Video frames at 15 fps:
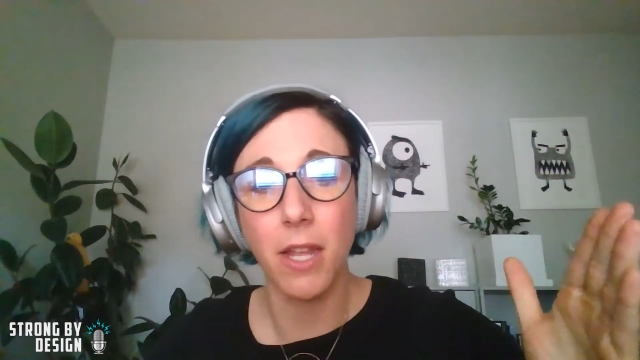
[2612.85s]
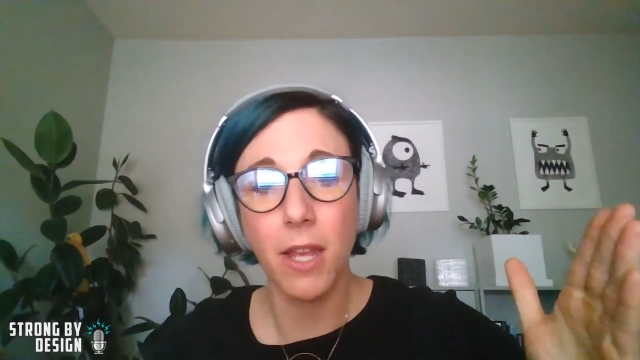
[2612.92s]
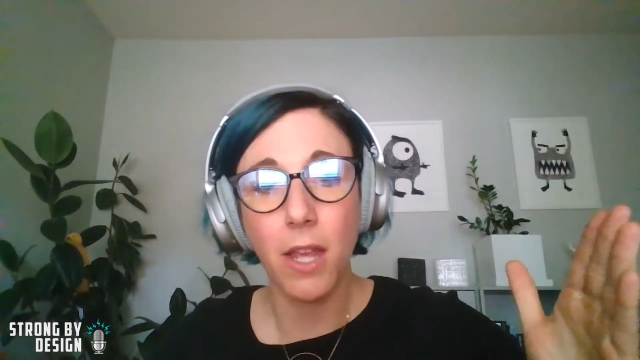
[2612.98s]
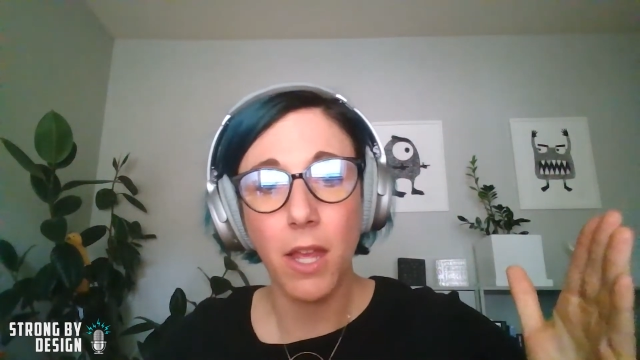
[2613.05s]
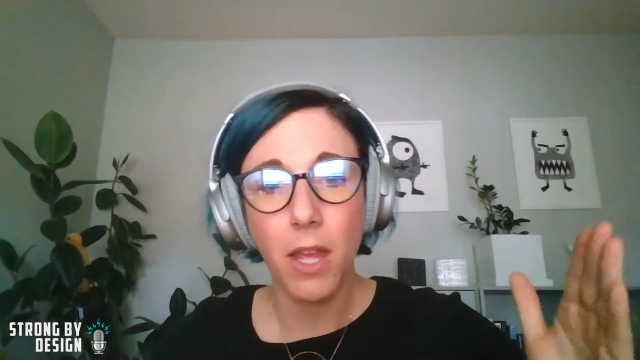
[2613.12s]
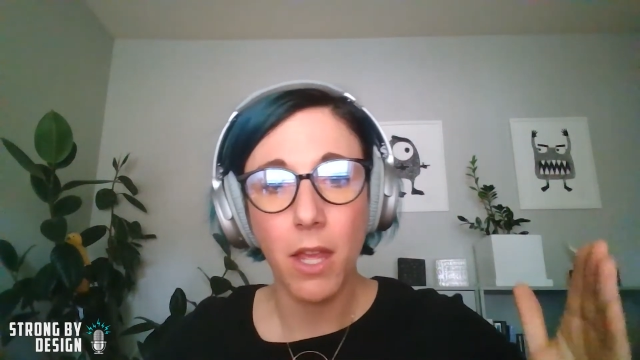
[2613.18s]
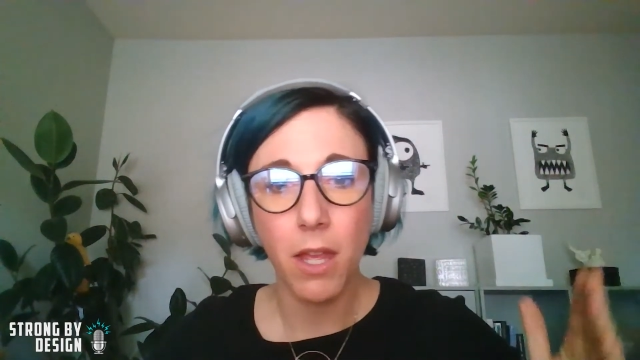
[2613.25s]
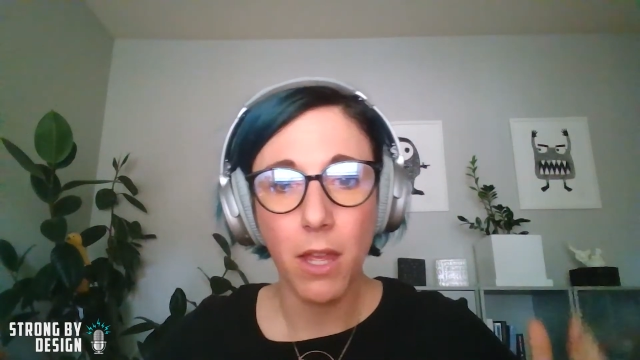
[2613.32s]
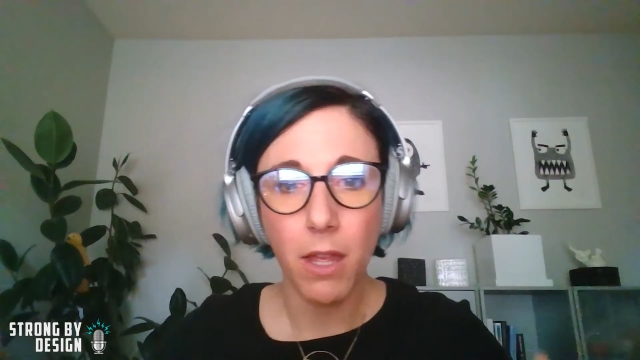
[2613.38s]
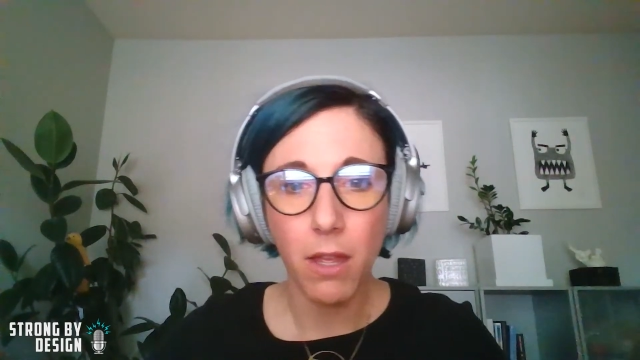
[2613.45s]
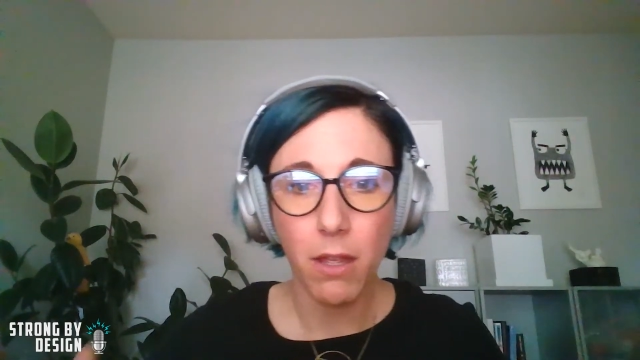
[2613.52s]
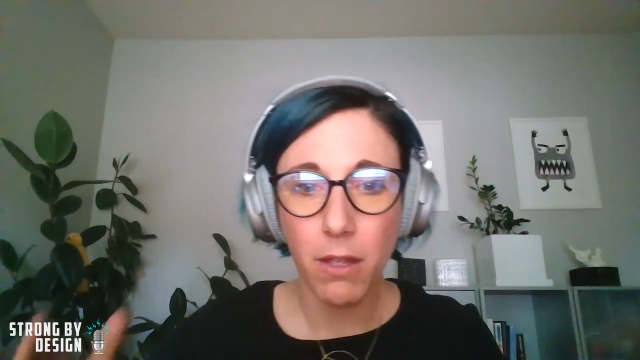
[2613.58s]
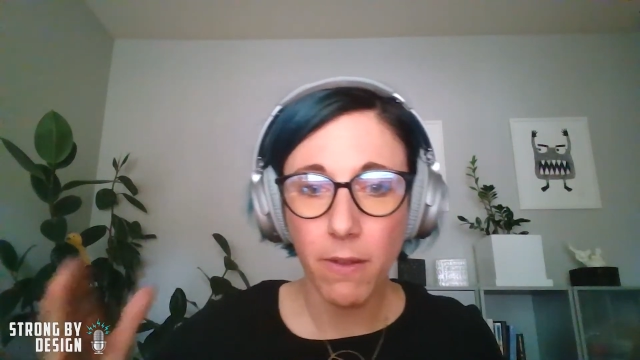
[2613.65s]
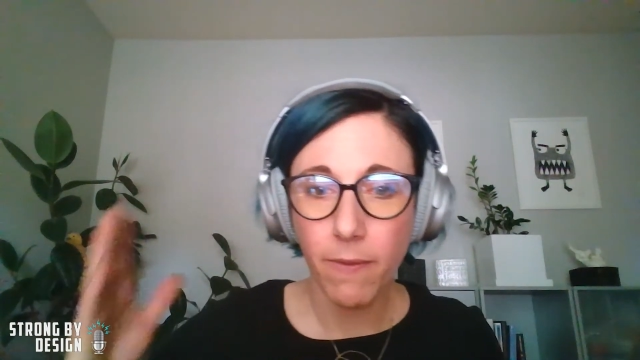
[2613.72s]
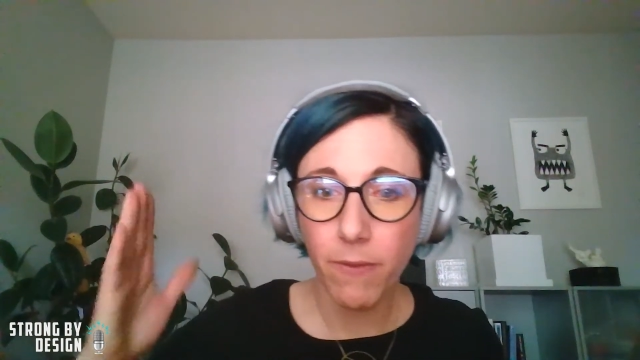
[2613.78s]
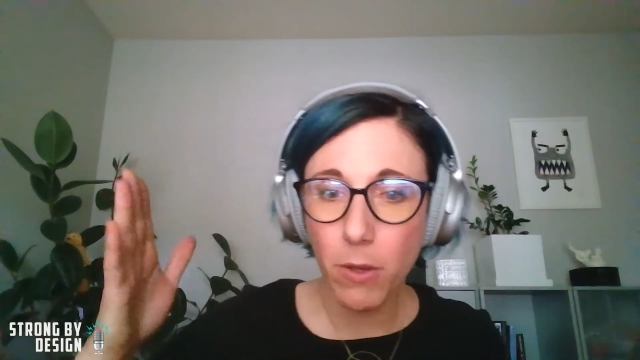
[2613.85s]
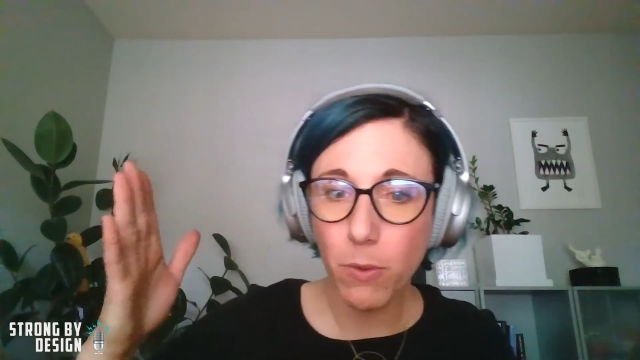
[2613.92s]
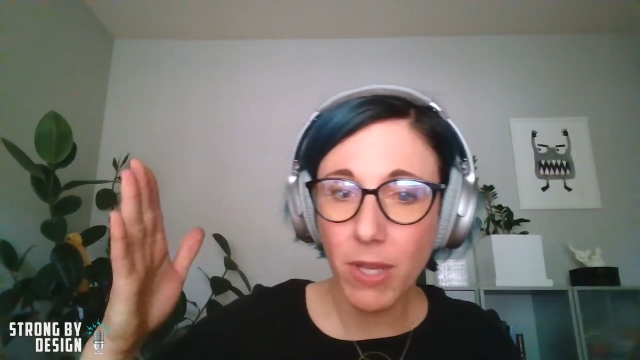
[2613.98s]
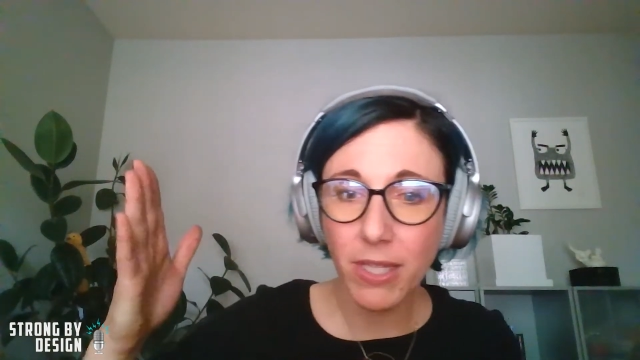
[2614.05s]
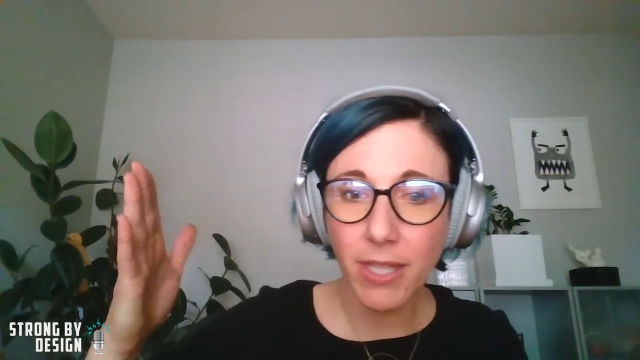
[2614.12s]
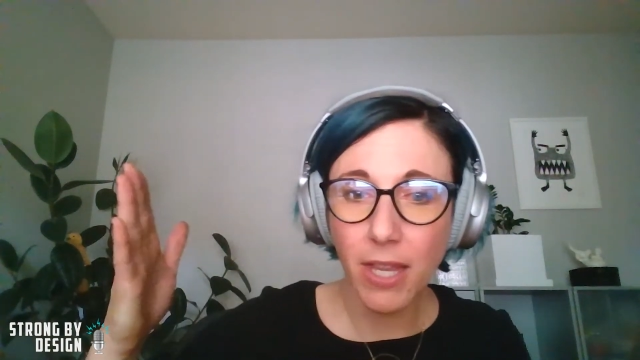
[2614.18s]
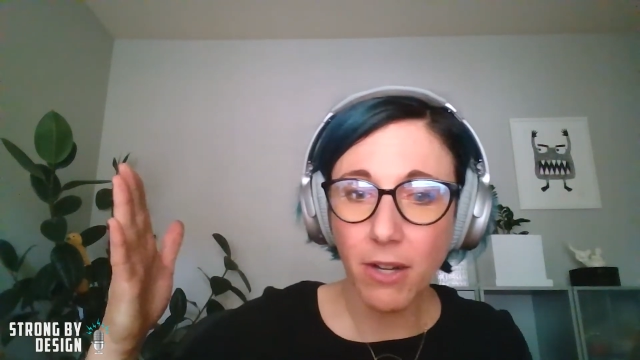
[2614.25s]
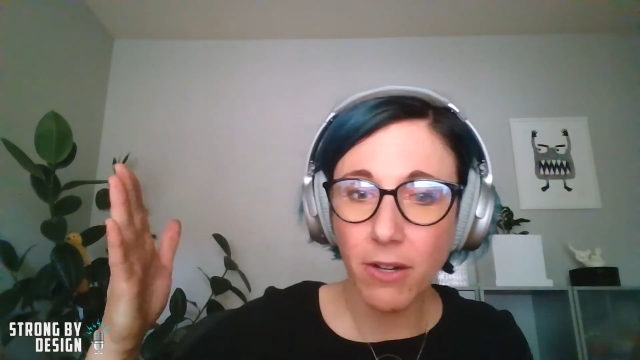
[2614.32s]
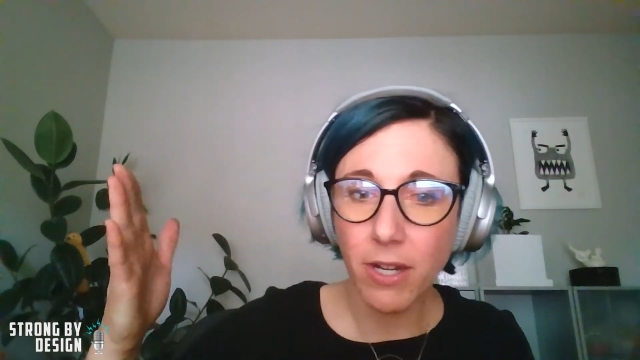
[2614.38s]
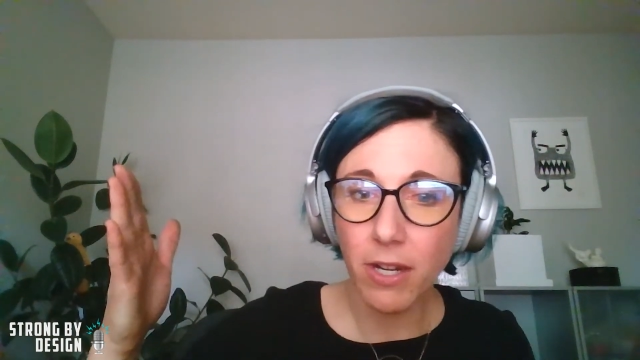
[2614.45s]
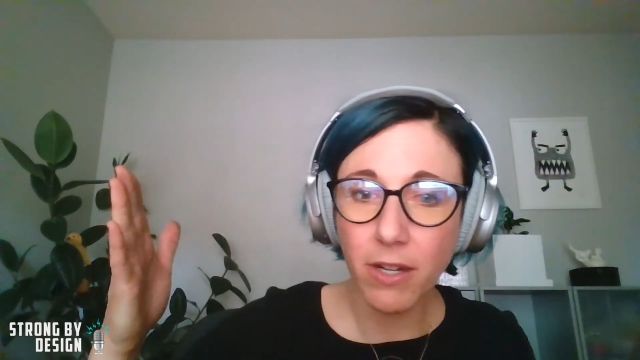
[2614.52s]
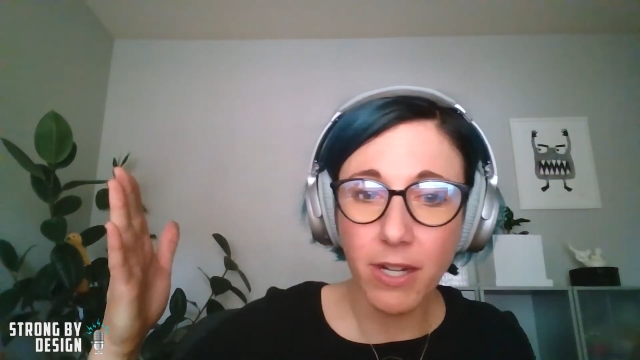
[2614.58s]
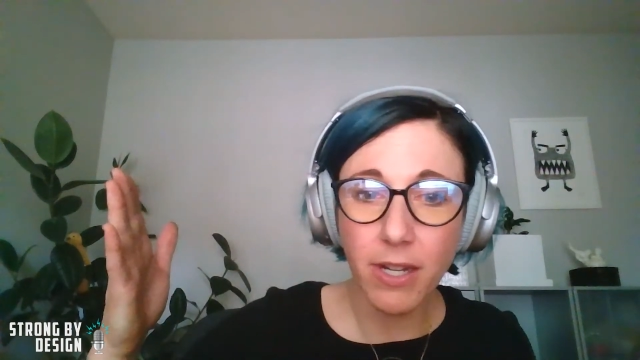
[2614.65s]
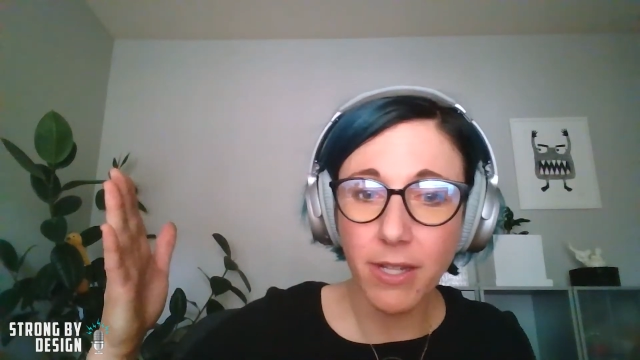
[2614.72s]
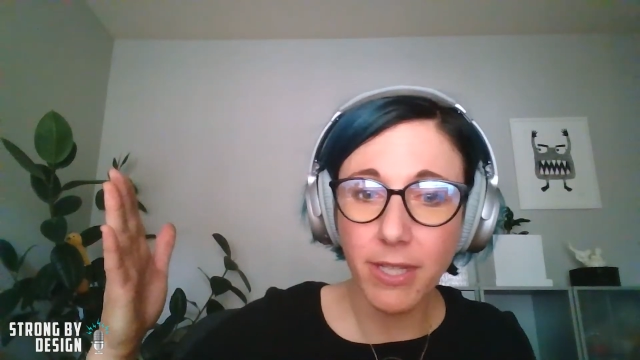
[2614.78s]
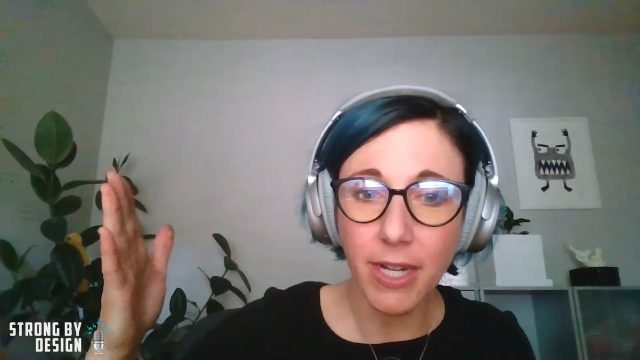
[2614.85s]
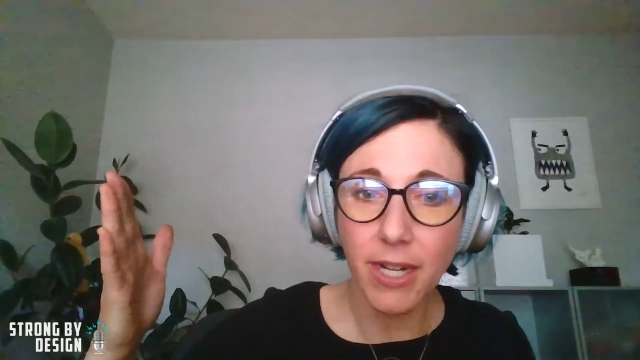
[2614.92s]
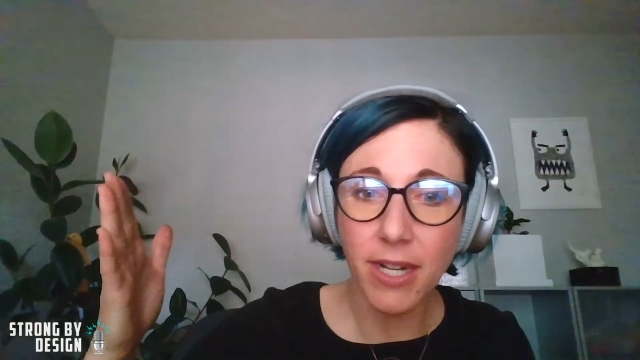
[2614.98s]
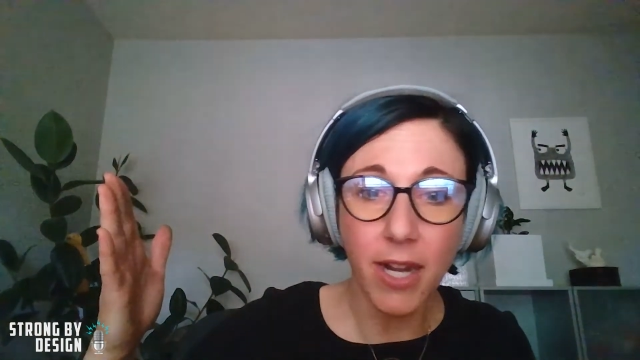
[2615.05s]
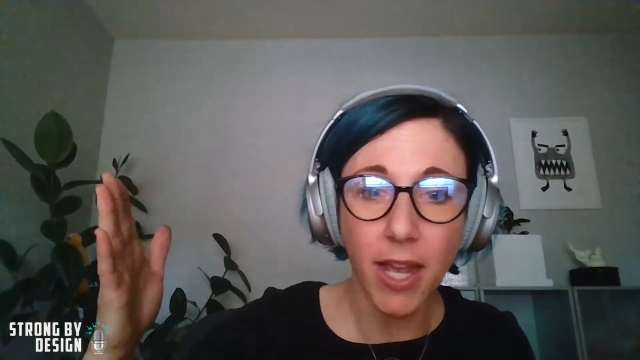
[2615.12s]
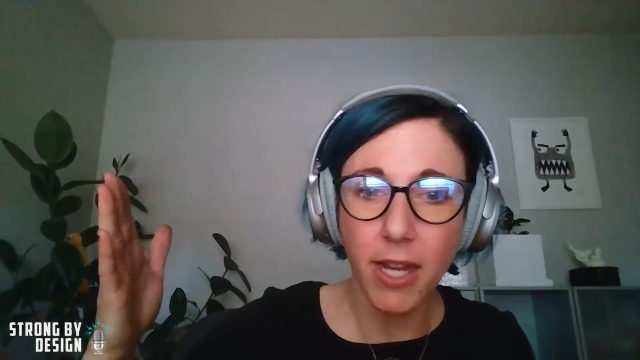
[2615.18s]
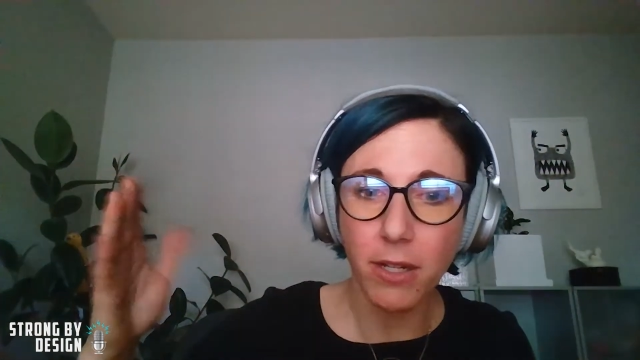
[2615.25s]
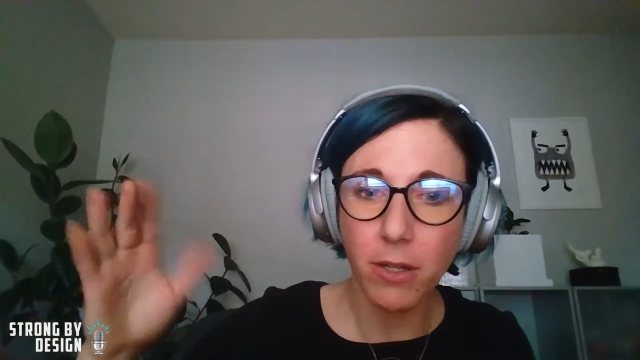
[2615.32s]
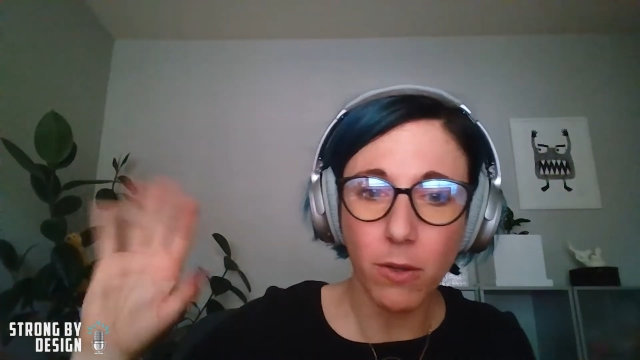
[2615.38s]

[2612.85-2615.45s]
a few weeks later here he is at a 9